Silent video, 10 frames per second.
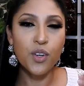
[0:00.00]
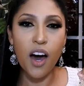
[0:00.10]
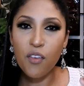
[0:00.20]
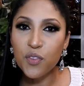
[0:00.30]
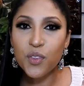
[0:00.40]
you
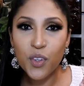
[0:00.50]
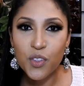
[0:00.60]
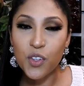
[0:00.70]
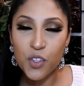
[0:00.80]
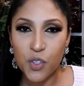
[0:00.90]
have to know
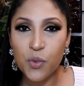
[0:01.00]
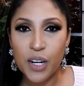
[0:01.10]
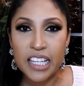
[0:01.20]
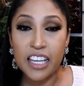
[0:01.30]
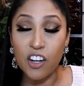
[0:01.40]
your
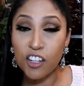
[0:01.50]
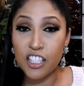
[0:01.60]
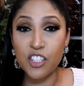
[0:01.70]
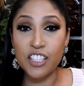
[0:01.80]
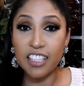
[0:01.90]
jewelry in order
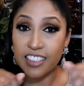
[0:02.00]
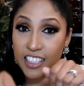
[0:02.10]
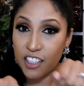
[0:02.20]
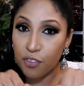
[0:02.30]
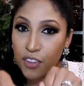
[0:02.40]
to tell the
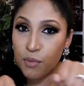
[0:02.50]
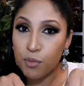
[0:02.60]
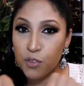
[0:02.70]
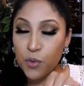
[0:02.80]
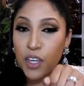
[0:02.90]

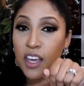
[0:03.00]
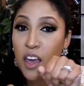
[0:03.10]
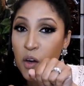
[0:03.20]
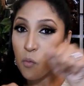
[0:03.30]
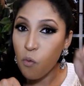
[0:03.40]
difference between
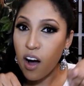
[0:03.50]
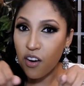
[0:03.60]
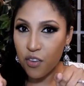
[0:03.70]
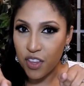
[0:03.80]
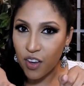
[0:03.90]
one
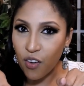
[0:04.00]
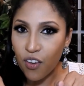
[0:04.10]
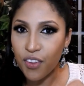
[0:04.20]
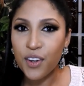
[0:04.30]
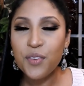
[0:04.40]
or the
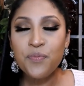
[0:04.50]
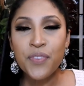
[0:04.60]
other.